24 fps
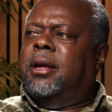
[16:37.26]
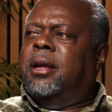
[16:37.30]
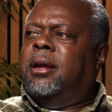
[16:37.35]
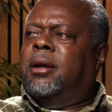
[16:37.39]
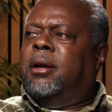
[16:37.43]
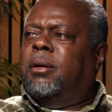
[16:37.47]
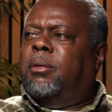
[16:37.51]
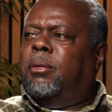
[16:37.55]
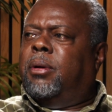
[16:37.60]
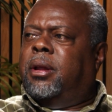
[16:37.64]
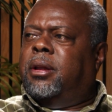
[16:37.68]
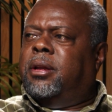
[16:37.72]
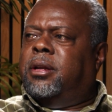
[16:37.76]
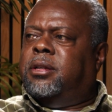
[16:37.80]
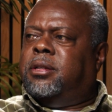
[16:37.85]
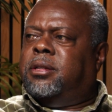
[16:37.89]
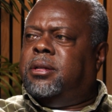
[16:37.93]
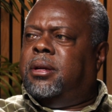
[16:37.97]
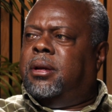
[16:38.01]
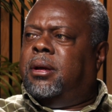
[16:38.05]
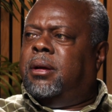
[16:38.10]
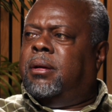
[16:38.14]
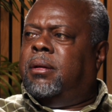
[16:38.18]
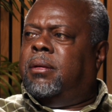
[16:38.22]
whether
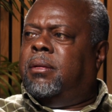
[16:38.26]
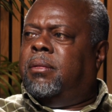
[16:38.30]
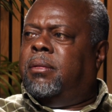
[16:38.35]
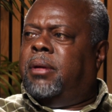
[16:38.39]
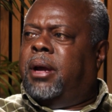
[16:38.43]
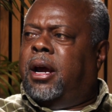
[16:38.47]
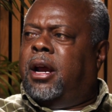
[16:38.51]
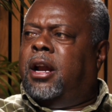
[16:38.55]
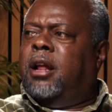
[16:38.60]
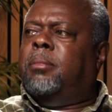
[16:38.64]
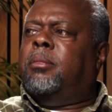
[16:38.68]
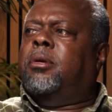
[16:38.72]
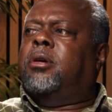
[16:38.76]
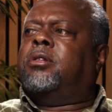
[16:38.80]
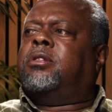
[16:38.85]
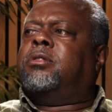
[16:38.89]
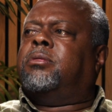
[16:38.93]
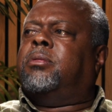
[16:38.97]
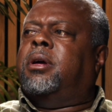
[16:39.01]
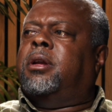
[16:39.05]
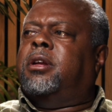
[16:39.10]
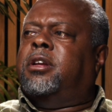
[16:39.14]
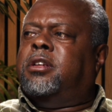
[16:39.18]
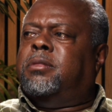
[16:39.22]
it's animals,
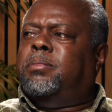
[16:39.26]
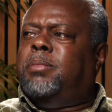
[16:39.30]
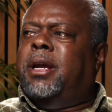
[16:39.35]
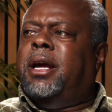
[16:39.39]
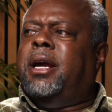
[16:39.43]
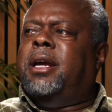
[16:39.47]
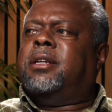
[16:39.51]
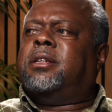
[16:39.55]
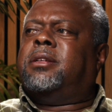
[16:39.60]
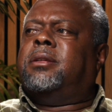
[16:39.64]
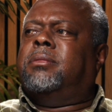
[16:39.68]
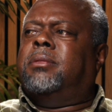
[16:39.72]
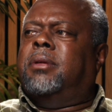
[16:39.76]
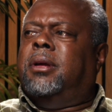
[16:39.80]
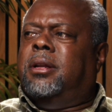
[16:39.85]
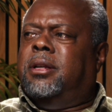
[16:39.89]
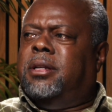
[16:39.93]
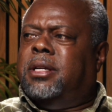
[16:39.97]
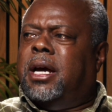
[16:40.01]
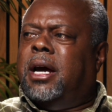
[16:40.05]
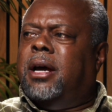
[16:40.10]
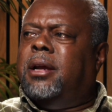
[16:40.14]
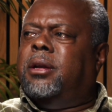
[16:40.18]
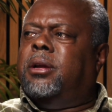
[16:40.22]
whether it's plants, whether
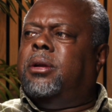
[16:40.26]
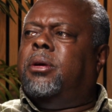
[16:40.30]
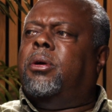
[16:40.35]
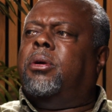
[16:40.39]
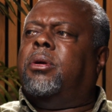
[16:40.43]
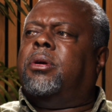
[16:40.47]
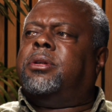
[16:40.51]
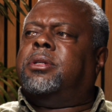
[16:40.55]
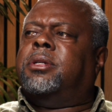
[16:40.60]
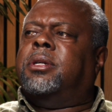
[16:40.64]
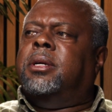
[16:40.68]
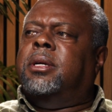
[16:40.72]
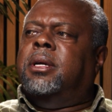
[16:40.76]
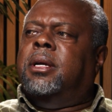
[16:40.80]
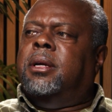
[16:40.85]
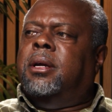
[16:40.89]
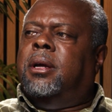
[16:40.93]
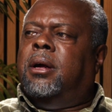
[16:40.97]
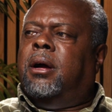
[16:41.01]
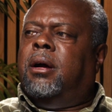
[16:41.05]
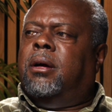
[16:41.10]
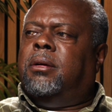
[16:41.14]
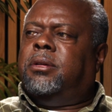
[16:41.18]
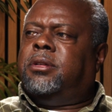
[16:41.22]
it's outdoors,
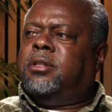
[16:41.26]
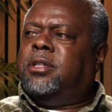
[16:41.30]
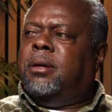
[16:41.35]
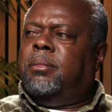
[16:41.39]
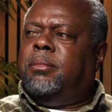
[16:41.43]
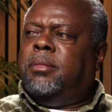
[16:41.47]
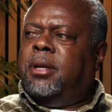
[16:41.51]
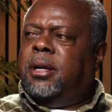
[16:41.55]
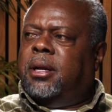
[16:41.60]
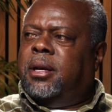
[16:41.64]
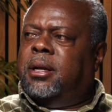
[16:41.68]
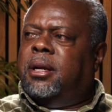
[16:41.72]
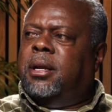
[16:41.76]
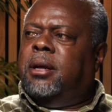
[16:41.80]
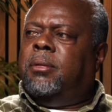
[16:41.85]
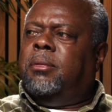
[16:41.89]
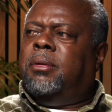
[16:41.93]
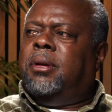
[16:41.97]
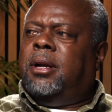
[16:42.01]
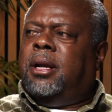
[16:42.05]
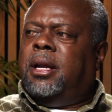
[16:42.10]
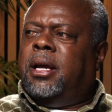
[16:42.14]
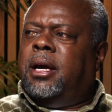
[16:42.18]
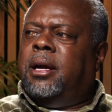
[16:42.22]
or something that deal
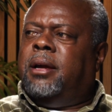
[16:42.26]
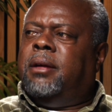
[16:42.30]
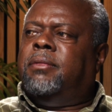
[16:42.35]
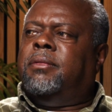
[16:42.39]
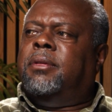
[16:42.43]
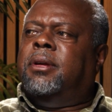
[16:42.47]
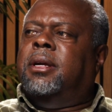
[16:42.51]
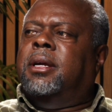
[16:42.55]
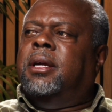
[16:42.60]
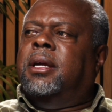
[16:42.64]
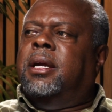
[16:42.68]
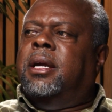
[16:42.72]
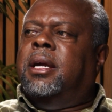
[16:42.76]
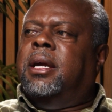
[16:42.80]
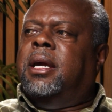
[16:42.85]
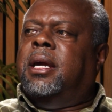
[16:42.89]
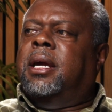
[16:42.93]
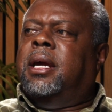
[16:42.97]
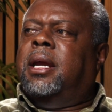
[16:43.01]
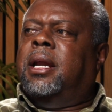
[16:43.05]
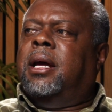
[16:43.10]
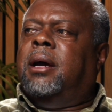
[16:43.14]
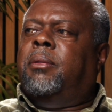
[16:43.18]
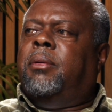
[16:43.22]
with life. Mm-hmm.
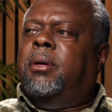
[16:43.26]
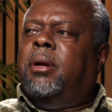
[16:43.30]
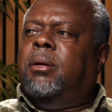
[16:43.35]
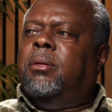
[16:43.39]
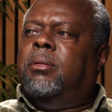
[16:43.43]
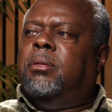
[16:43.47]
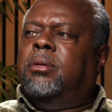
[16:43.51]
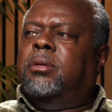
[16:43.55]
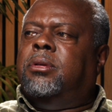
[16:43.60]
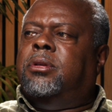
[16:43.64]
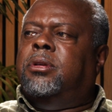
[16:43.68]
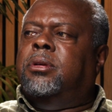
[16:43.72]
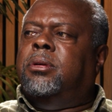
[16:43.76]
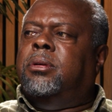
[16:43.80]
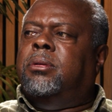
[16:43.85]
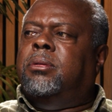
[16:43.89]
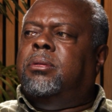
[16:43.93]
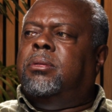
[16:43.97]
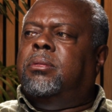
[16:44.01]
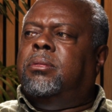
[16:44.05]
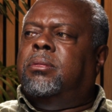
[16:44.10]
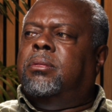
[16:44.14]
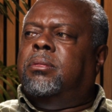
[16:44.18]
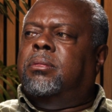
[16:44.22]
And I went on
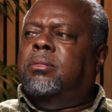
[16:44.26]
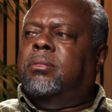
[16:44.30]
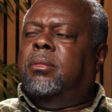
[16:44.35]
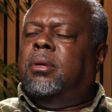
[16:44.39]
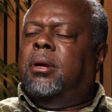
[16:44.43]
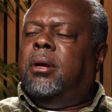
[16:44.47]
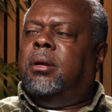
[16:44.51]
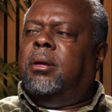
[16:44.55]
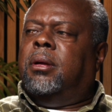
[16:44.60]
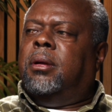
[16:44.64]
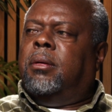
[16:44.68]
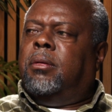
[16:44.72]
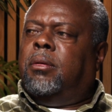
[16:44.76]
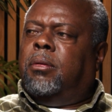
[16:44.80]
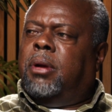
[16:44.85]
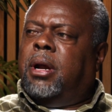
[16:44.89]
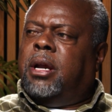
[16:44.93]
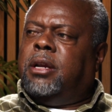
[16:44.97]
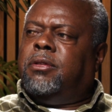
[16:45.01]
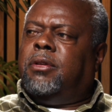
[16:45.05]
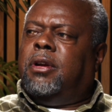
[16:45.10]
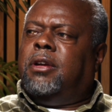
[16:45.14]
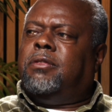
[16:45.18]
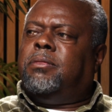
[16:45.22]
to
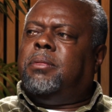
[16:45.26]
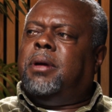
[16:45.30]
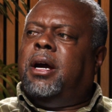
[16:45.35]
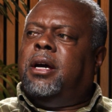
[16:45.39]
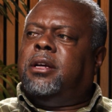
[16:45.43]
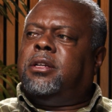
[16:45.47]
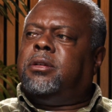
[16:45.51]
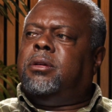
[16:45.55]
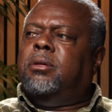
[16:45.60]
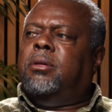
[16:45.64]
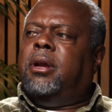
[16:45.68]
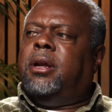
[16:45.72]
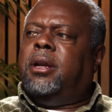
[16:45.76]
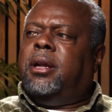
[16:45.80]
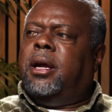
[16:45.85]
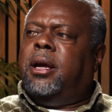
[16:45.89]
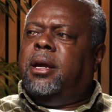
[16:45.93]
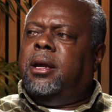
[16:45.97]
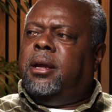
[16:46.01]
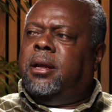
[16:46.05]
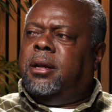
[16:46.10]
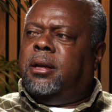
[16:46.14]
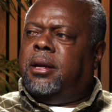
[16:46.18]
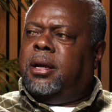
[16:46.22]
graduate from high school in
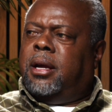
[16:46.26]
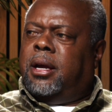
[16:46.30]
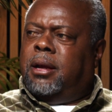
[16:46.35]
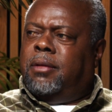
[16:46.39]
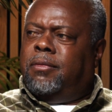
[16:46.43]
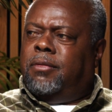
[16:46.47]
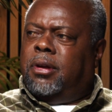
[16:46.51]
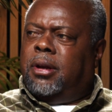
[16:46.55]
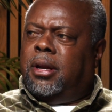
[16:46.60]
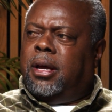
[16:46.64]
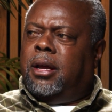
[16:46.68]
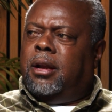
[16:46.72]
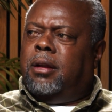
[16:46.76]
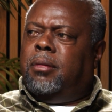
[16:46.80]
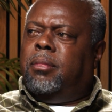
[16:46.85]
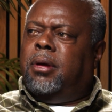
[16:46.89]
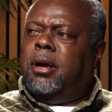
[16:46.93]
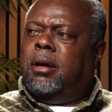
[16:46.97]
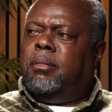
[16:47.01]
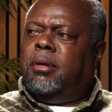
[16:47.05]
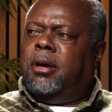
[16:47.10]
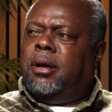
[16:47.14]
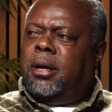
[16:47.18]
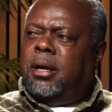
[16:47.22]
Haynesville,
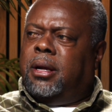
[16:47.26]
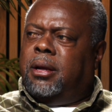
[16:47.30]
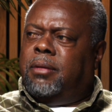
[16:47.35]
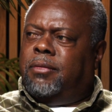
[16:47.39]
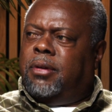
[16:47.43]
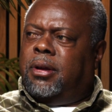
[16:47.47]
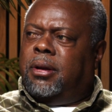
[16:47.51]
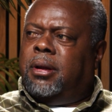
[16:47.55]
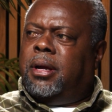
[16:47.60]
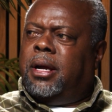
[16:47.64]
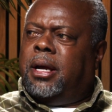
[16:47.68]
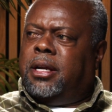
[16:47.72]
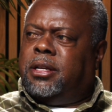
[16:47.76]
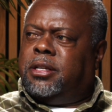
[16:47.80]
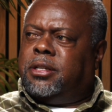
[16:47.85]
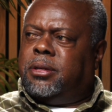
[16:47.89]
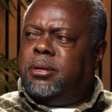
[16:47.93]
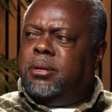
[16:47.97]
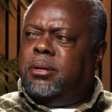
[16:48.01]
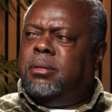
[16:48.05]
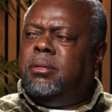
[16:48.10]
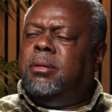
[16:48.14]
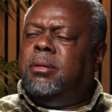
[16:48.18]
Alabama, Haynesville High School.